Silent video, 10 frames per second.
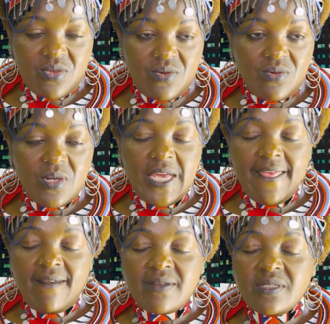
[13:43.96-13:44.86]
You know,
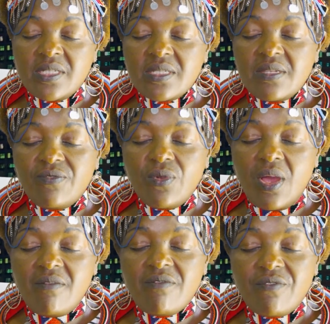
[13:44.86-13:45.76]
just if you
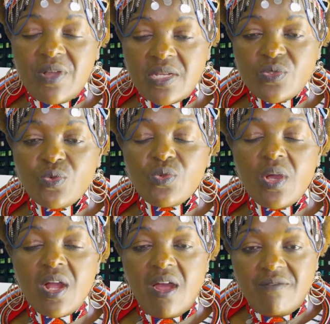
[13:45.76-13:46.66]
have friends who you
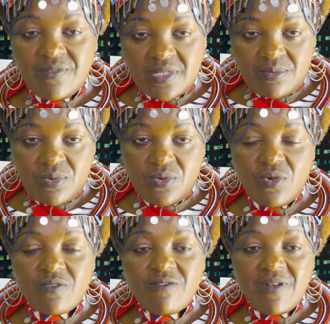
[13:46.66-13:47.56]
are comfortable
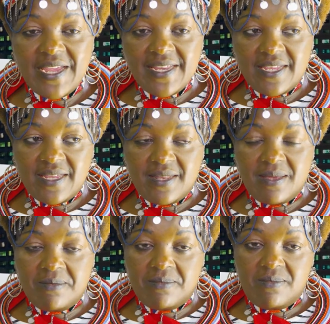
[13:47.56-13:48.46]
confiding in
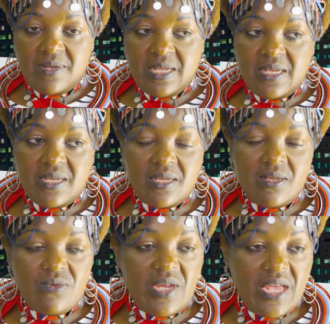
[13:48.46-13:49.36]
them, like
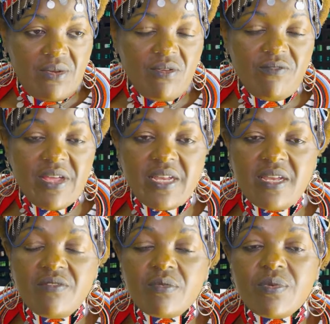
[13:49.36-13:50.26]
you can't confide in
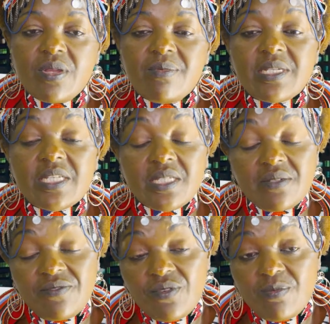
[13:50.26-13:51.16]
everybody, but just
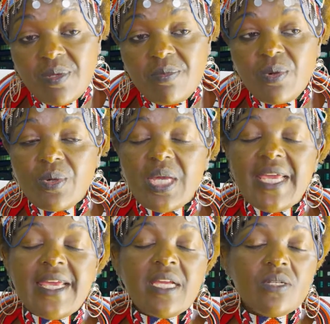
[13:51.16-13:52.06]
a few people,
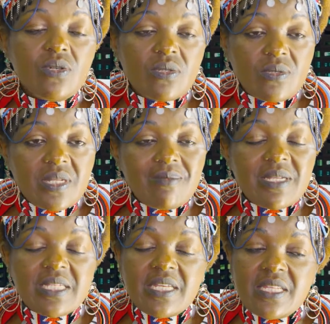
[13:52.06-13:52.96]
talk to them
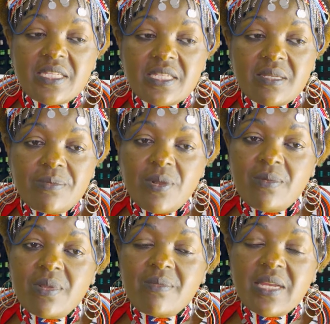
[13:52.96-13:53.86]
and say, this is a
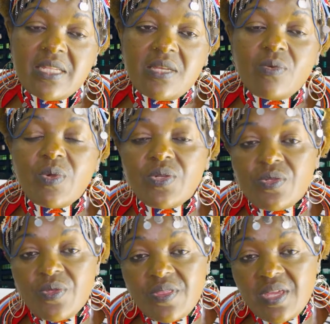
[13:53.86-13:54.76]
problem, I think, what do
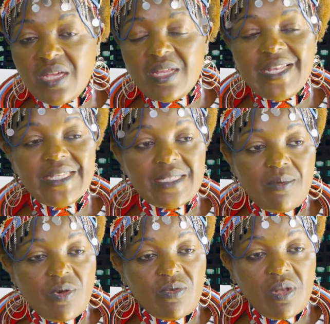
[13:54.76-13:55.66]
you think? At least
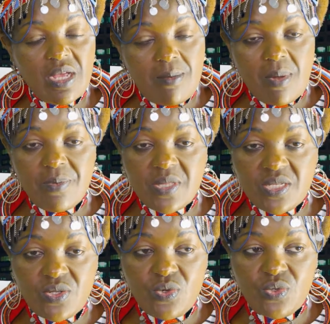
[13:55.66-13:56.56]
someone will come up with a
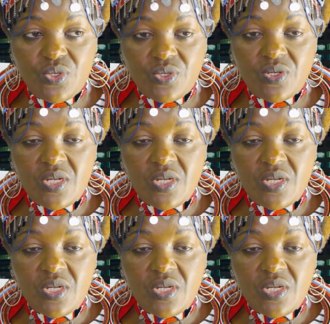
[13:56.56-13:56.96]
solution.